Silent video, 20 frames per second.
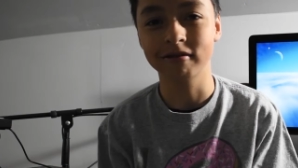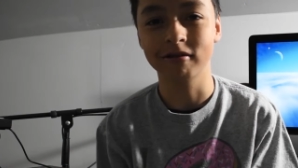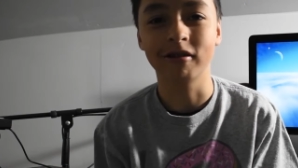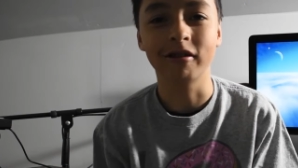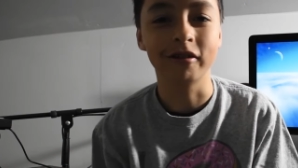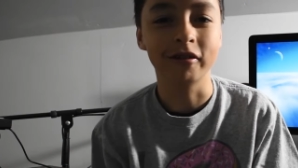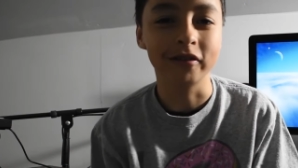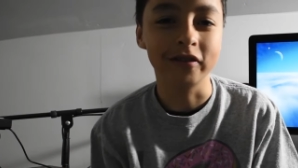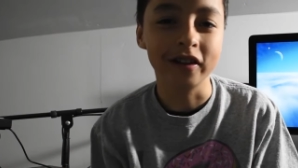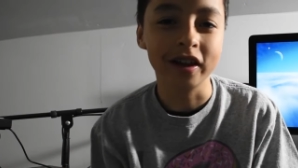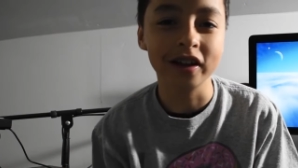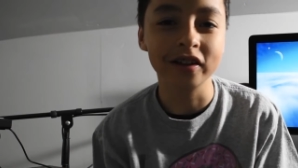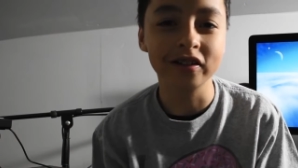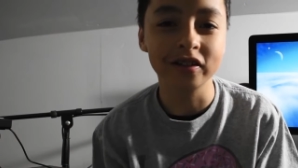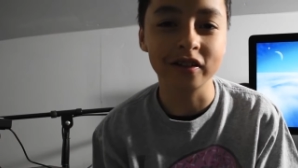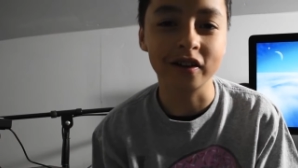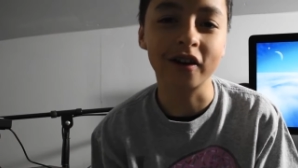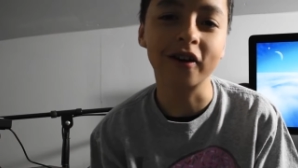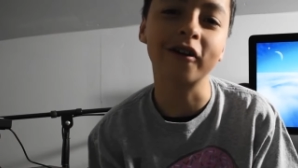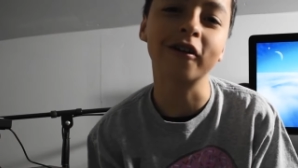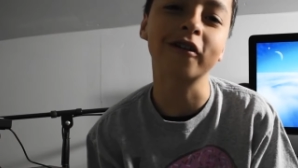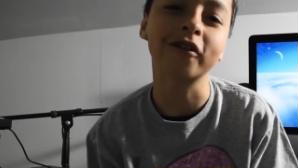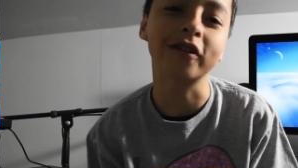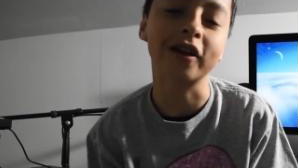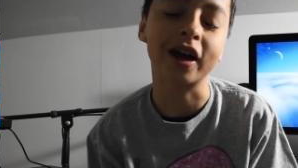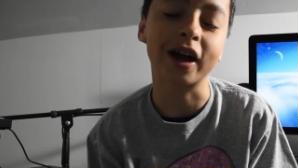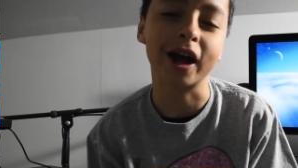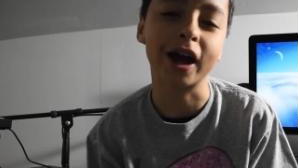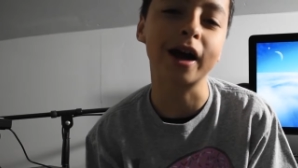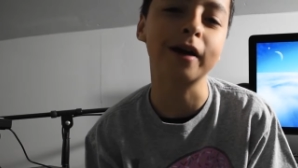Well, that's all
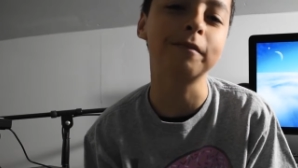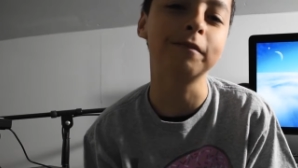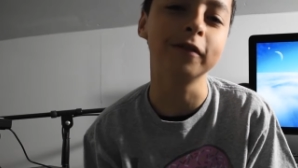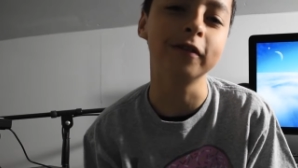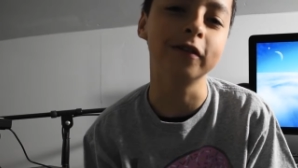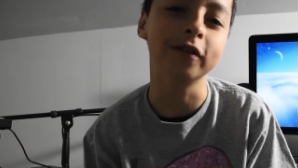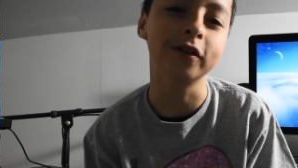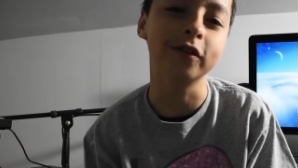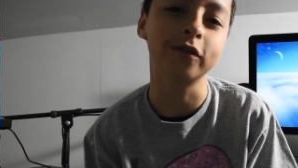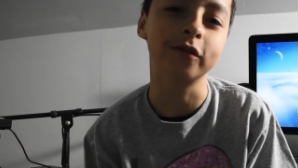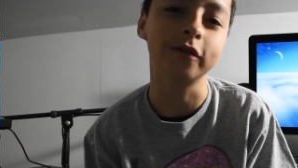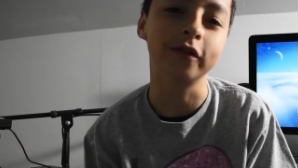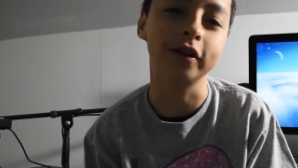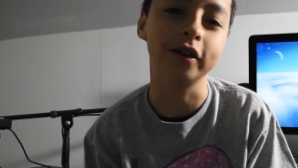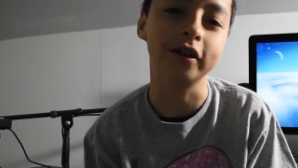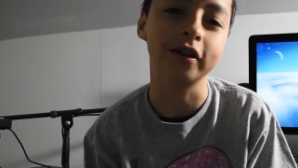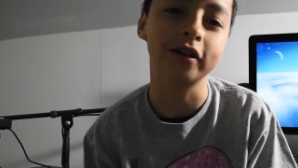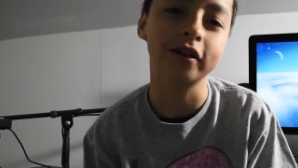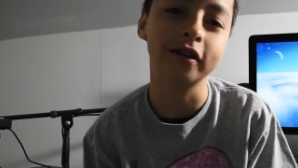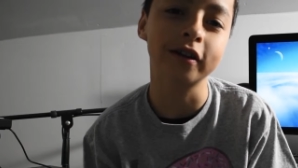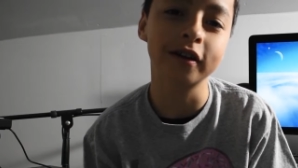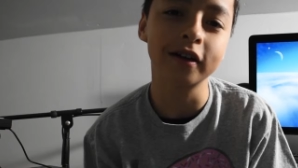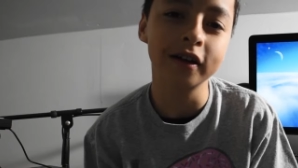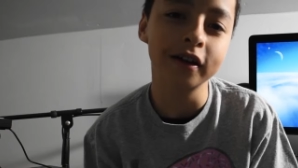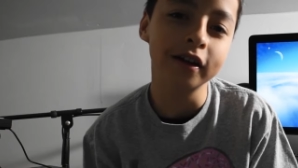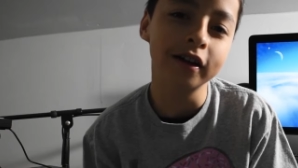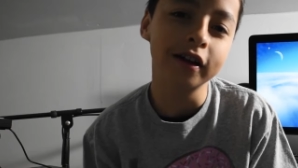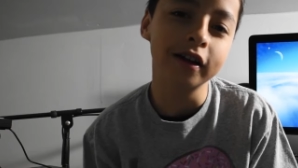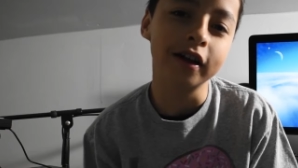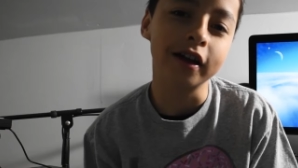that happened this week,
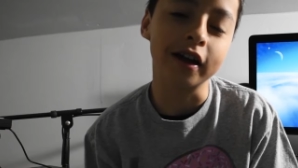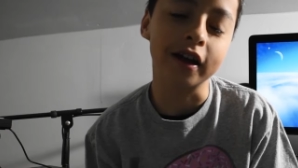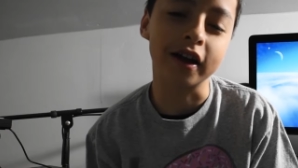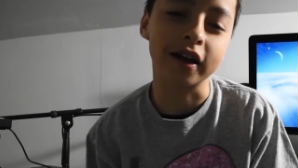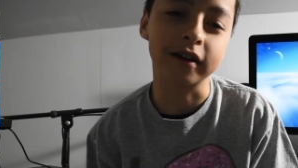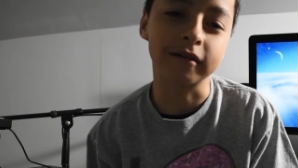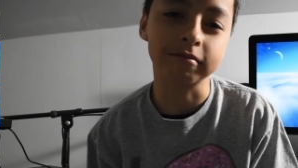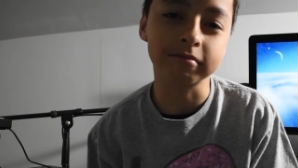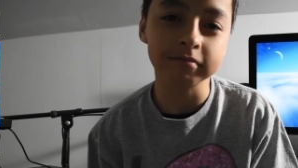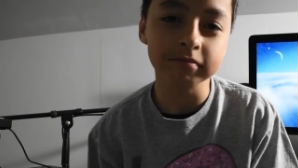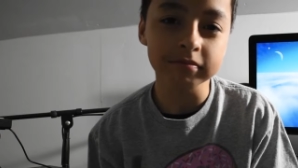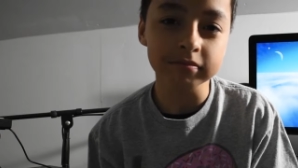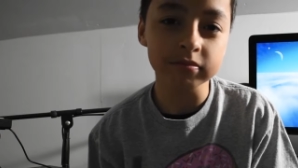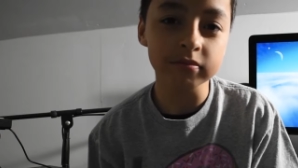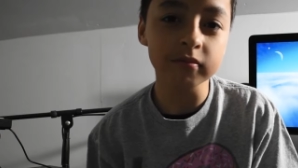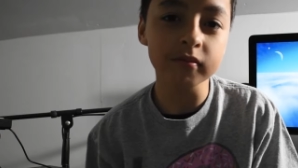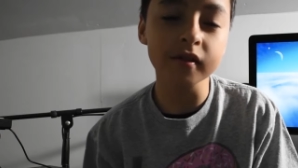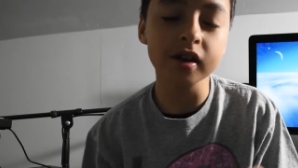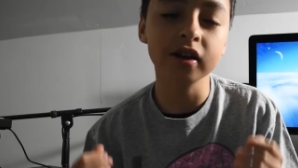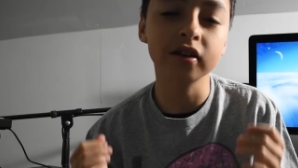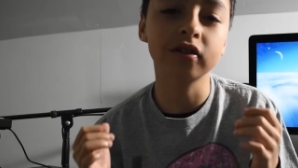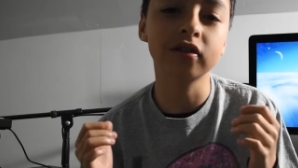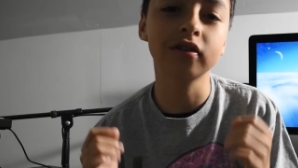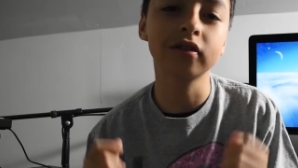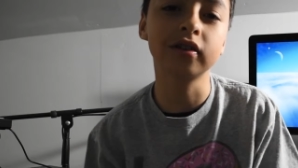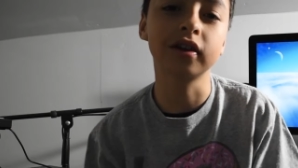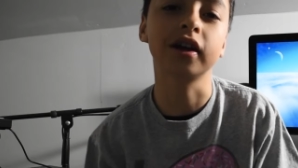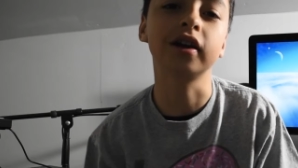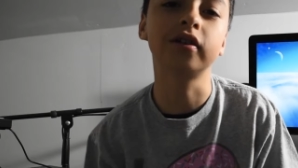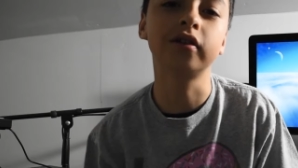and
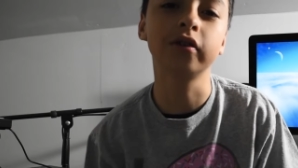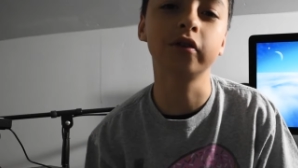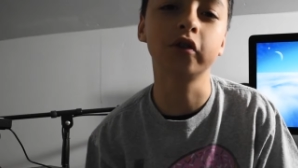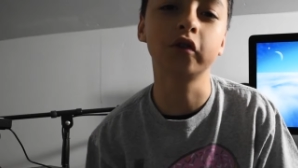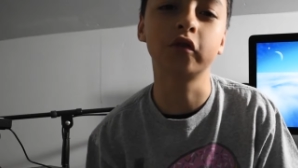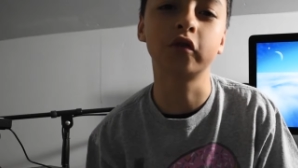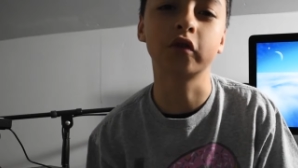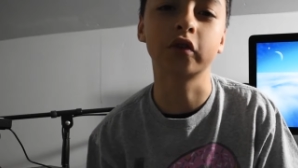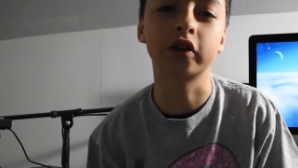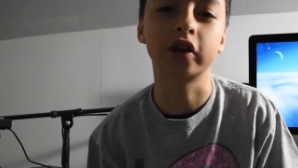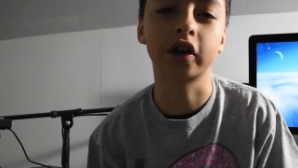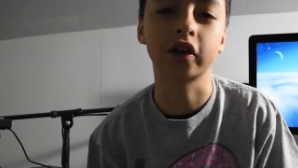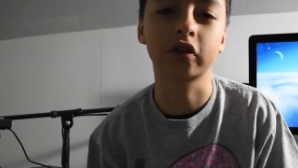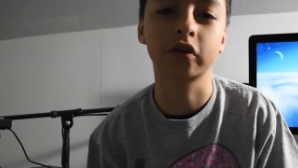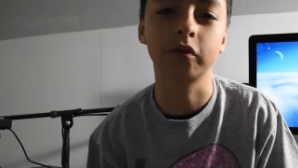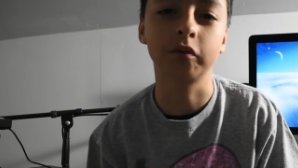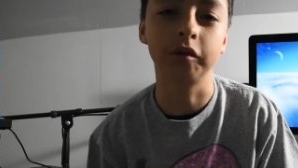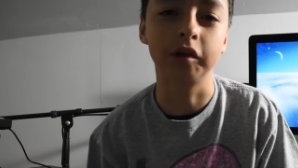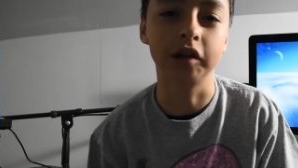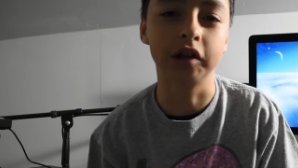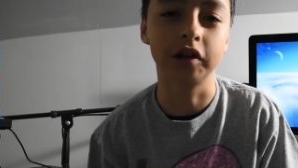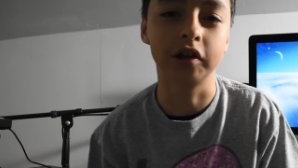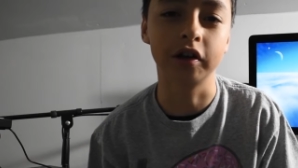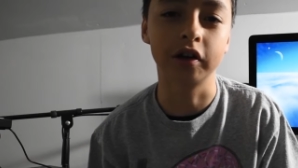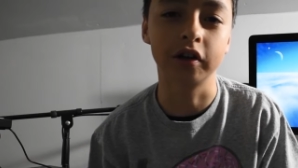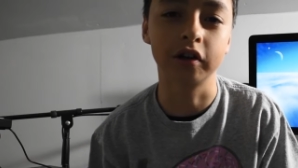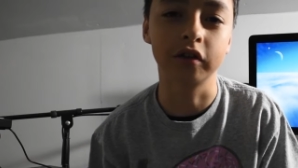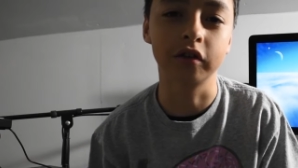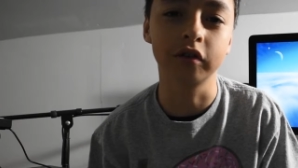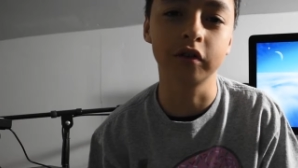stay tuned for next week
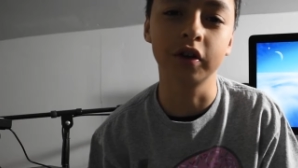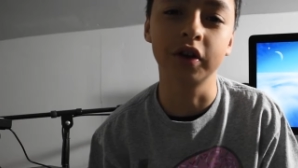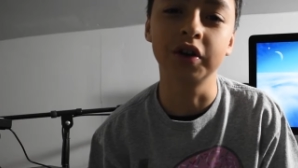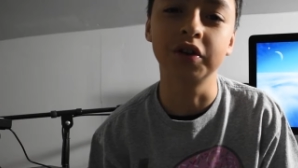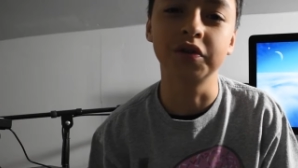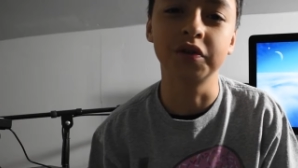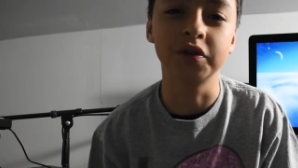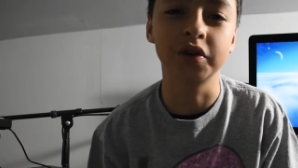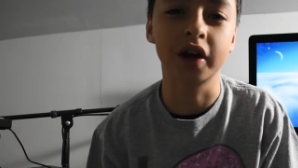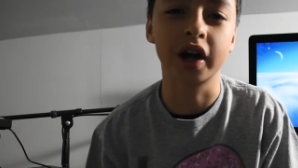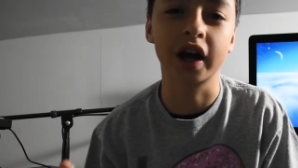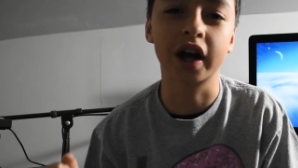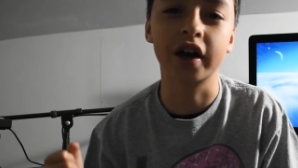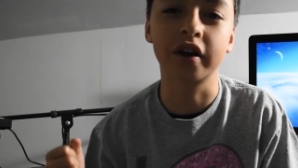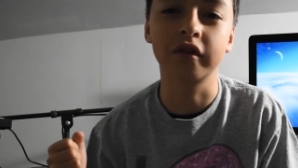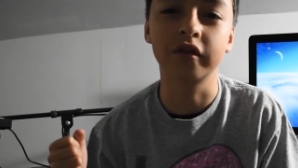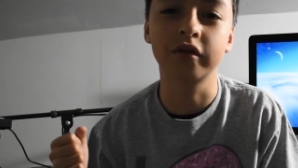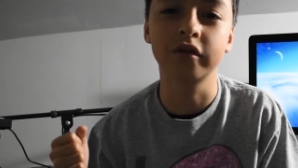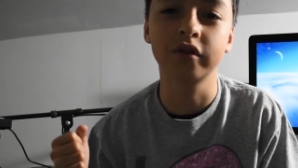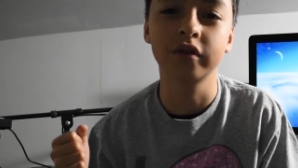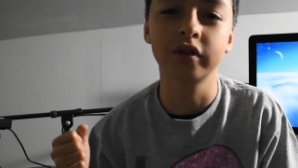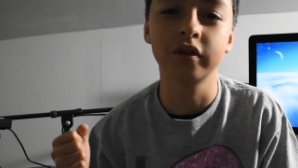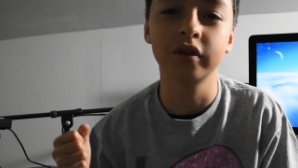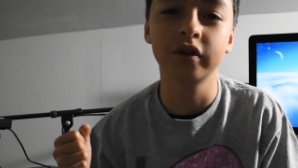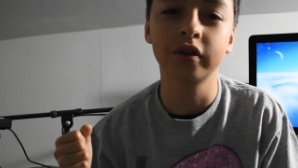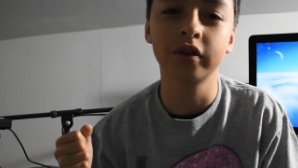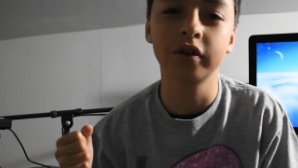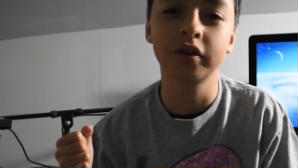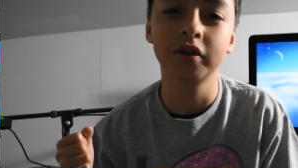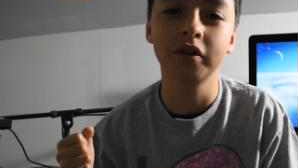because we'll have
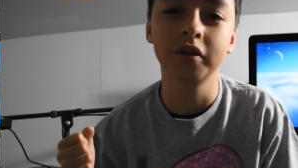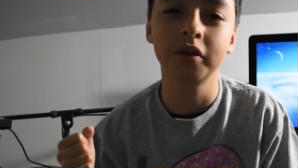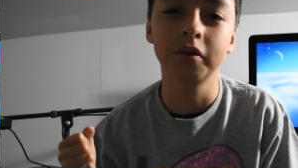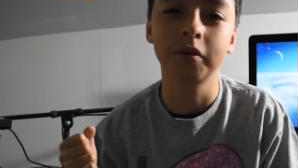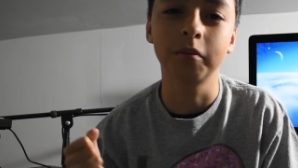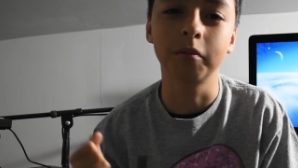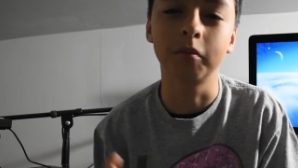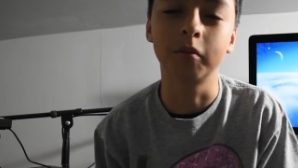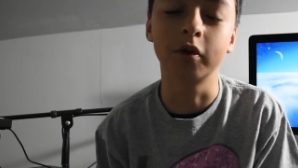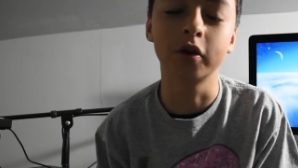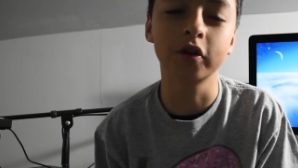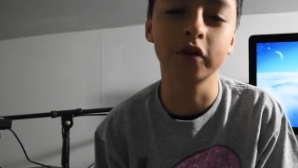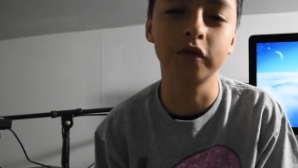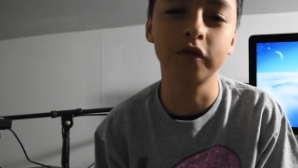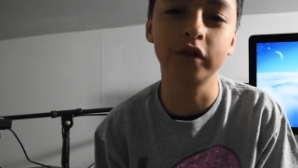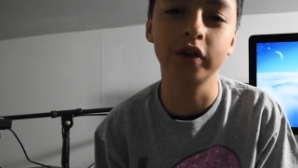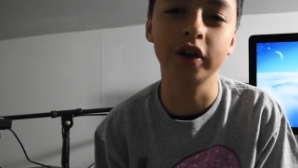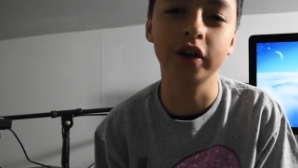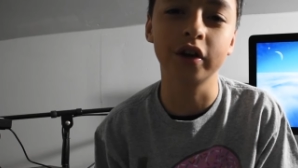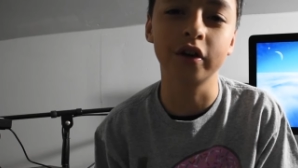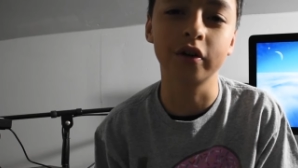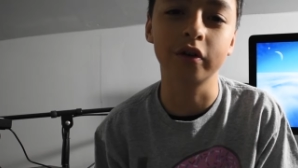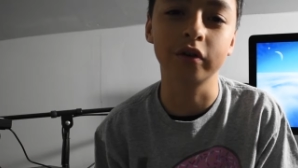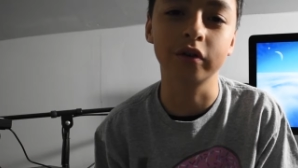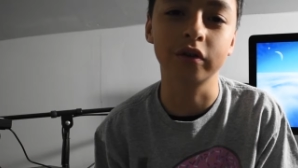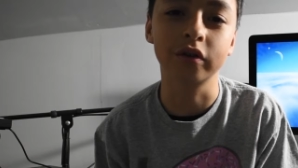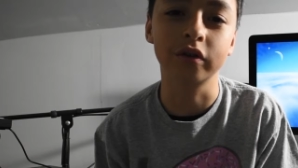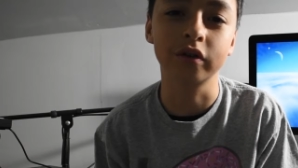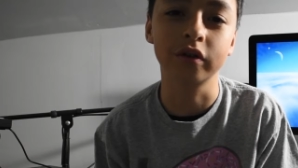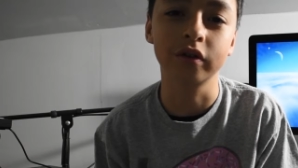more
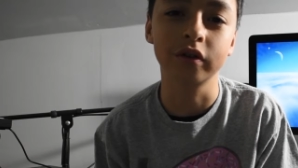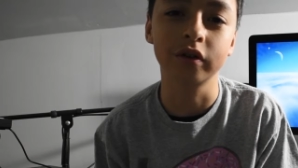videos.